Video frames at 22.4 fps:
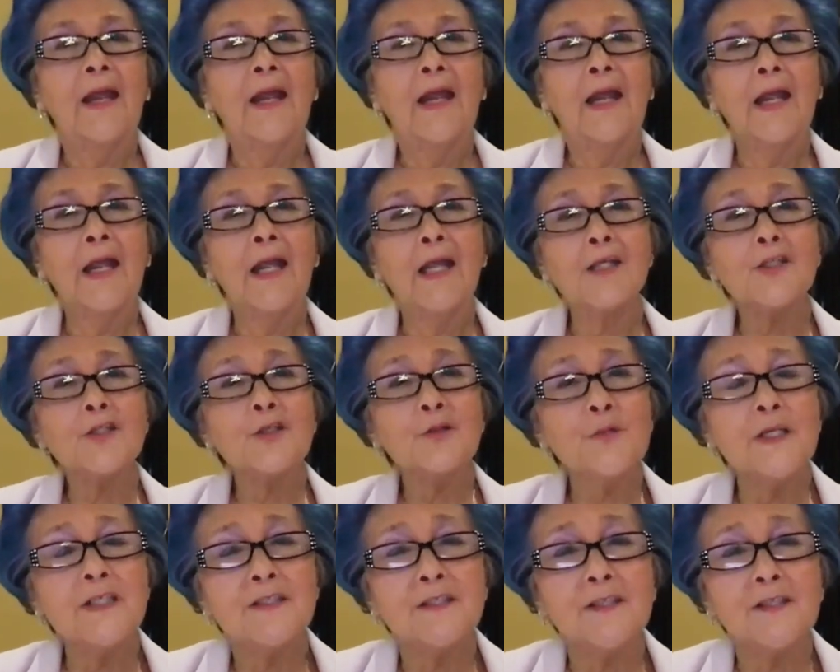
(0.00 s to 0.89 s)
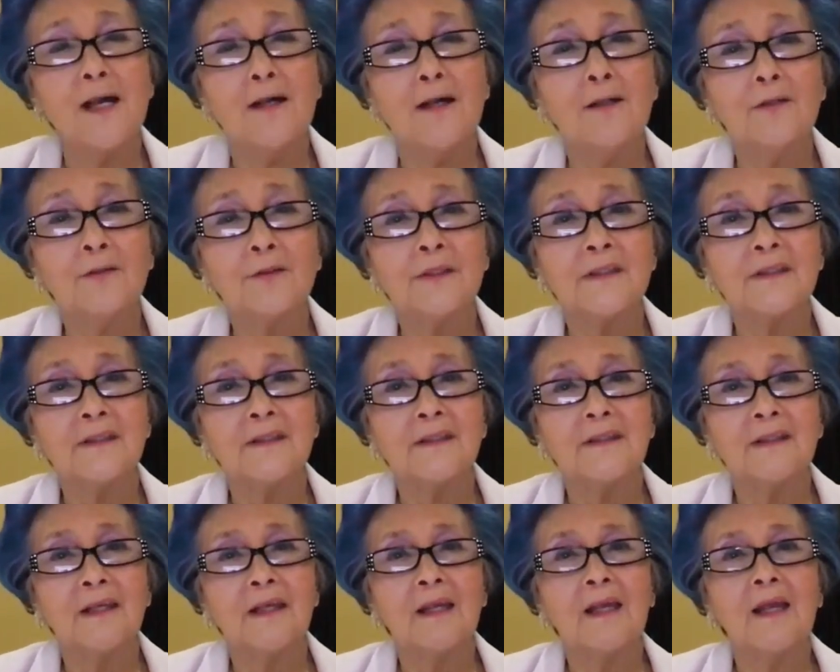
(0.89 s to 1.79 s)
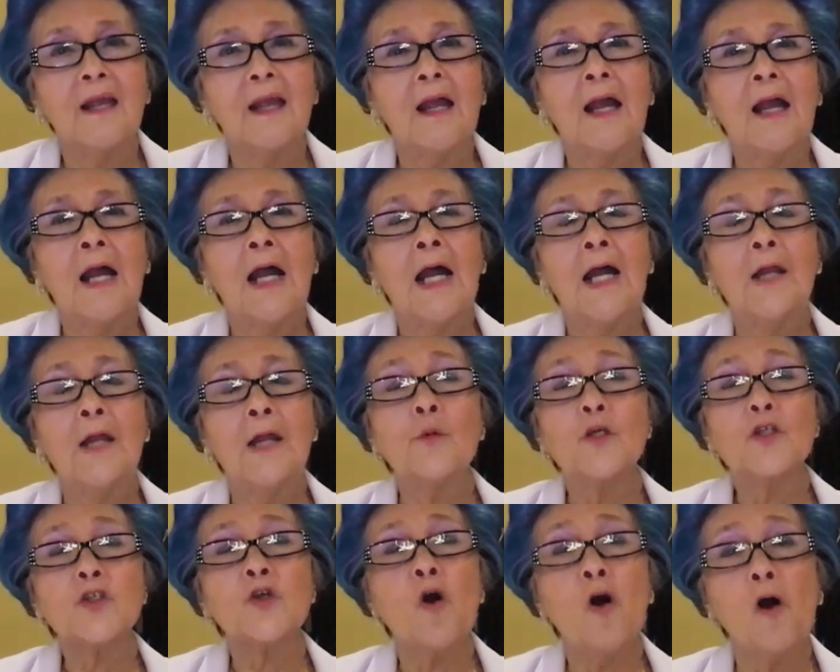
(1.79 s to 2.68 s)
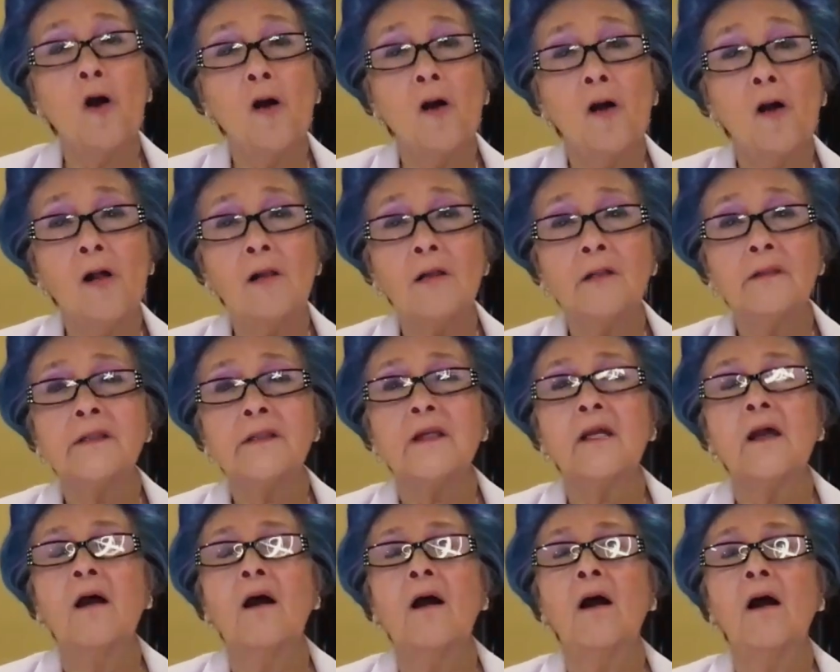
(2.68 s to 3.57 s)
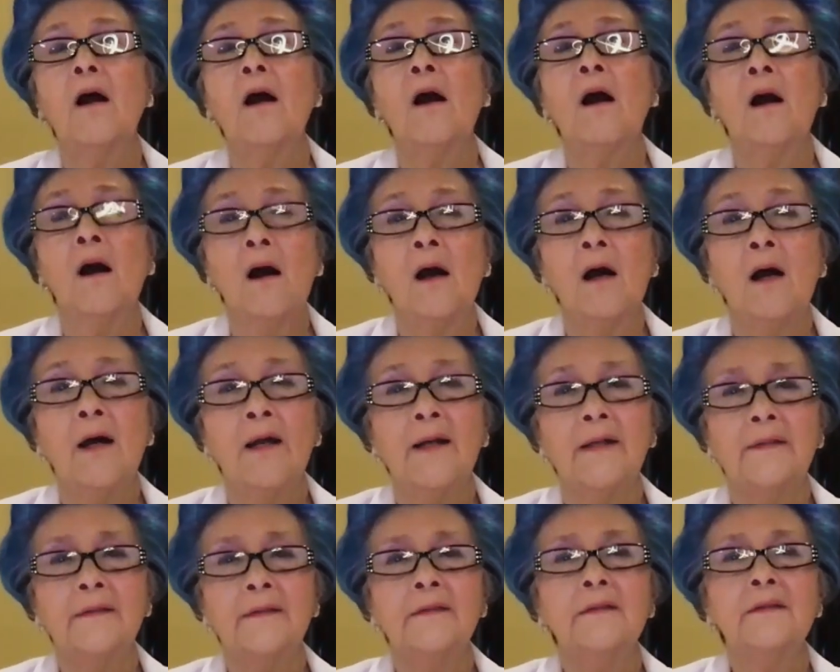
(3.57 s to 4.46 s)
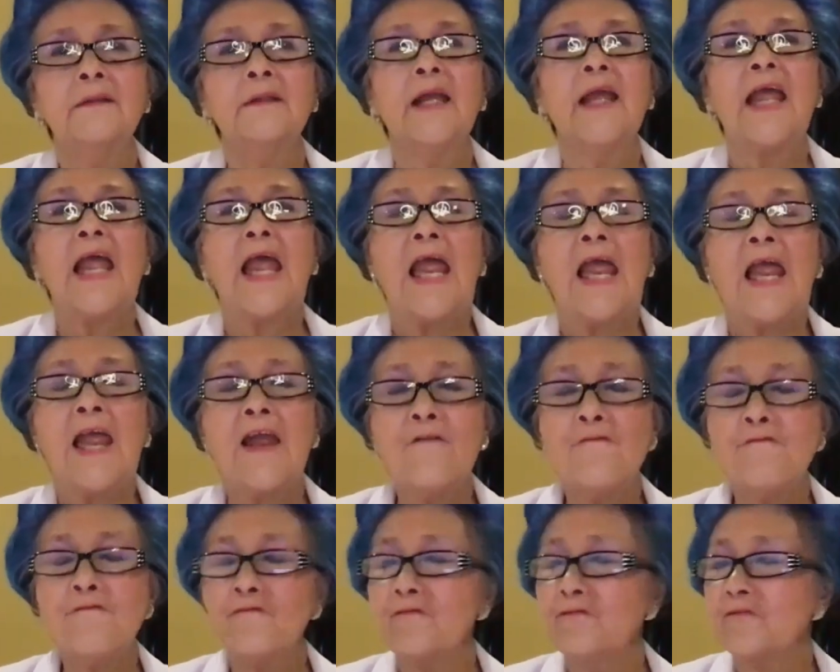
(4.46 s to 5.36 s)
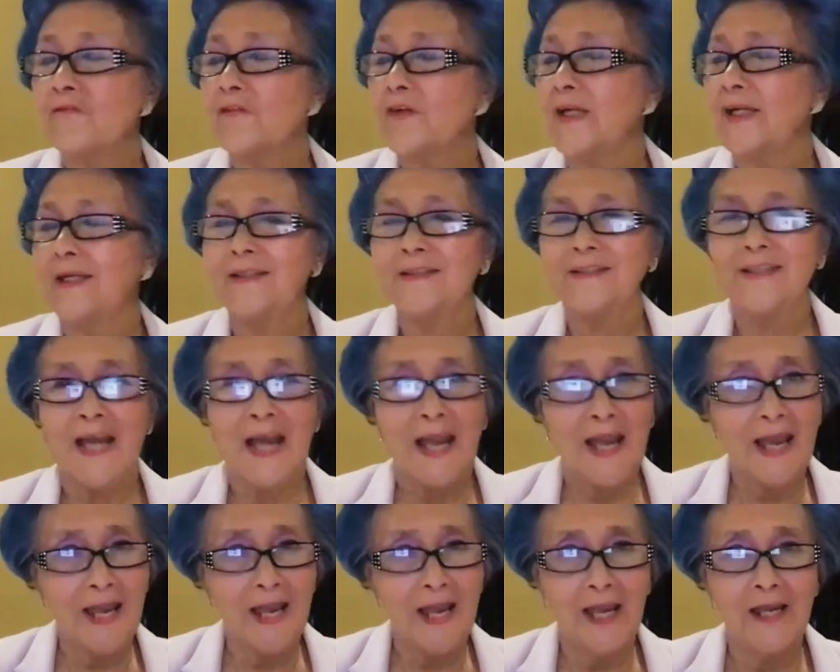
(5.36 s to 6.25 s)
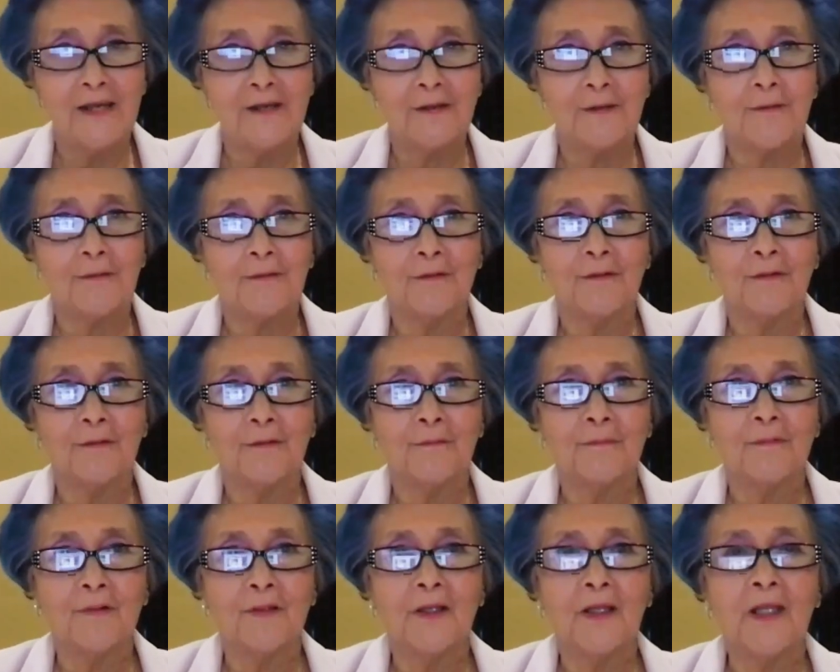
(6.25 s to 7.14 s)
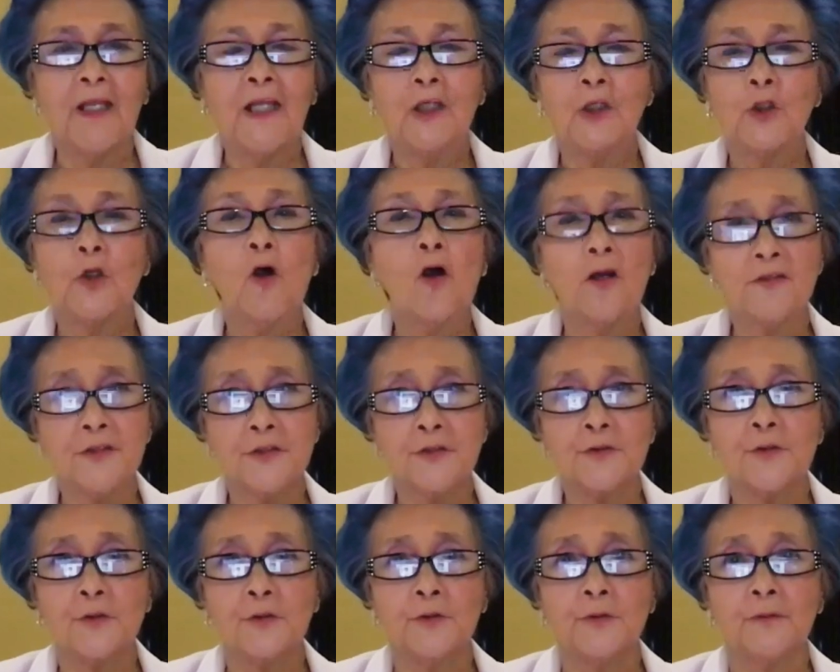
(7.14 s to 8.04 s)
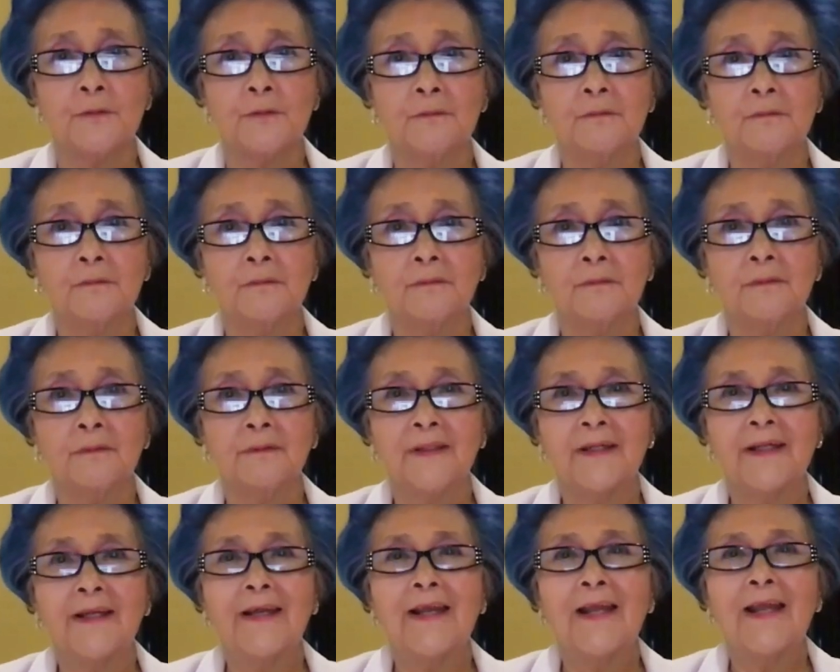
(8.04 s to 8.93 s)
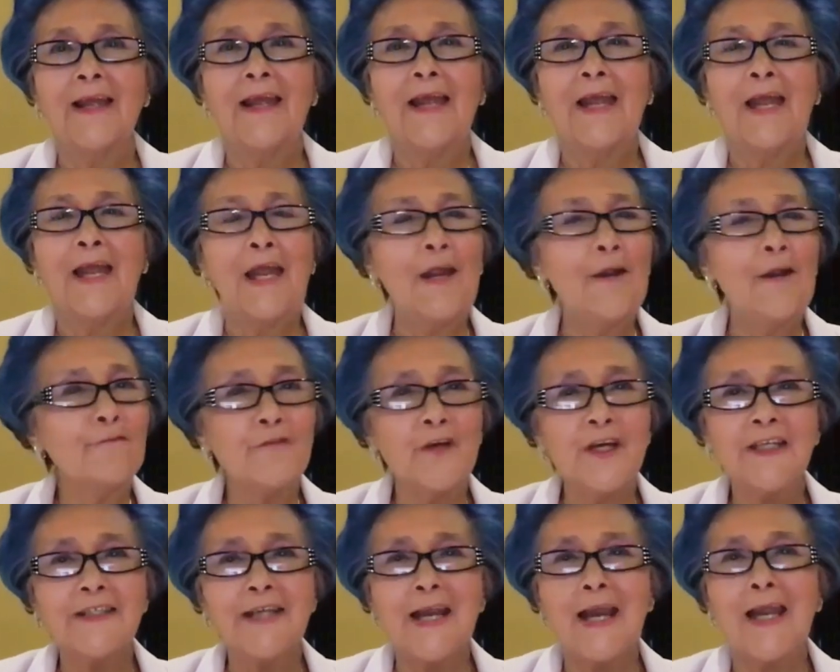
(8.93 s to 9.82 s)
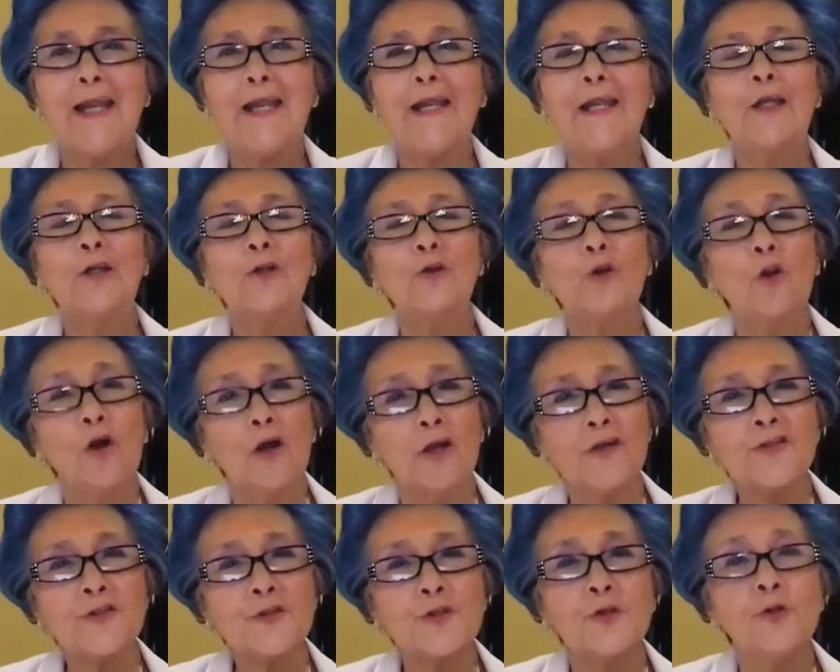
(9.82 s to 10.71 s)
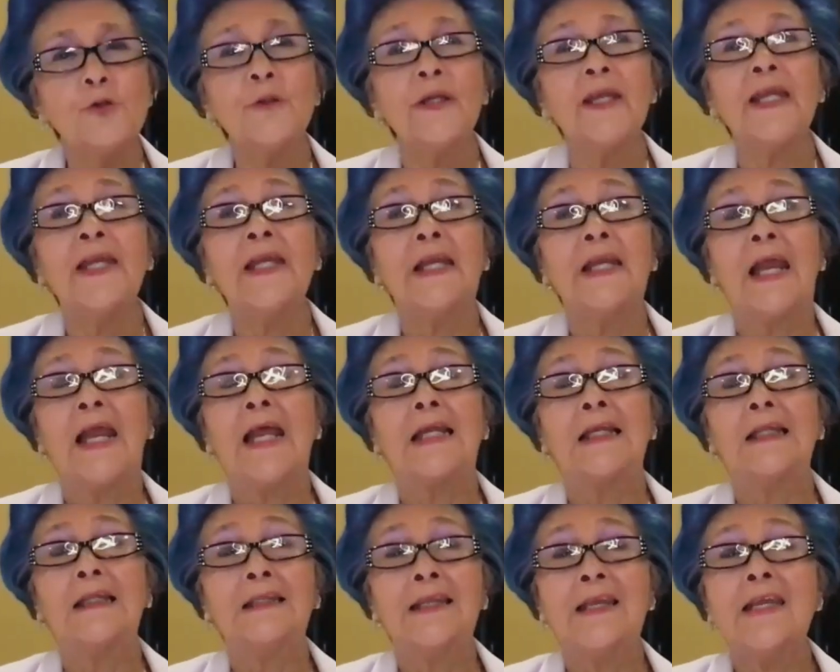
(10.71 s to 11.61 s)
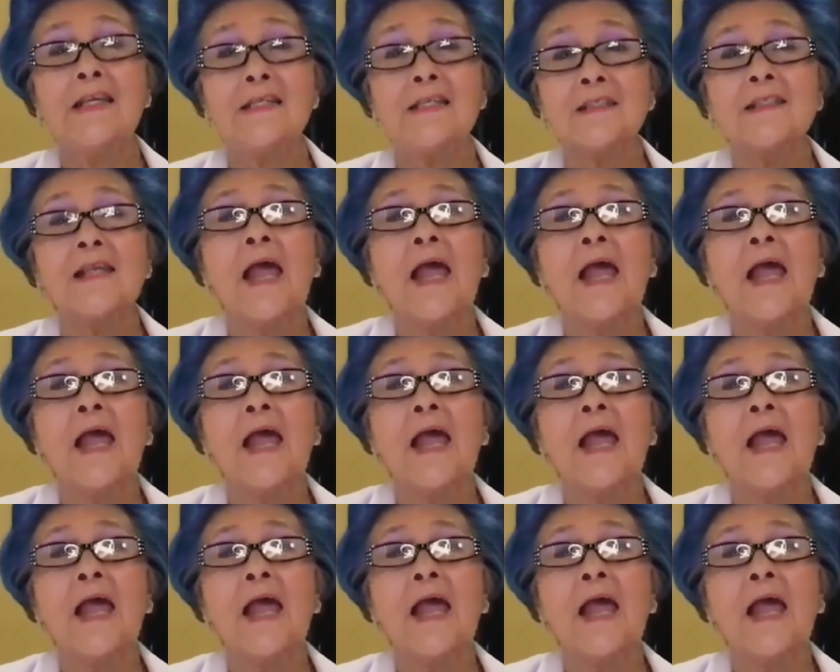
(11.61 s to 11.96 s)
As a result, I was called on every day in law school. Every day in law school in at least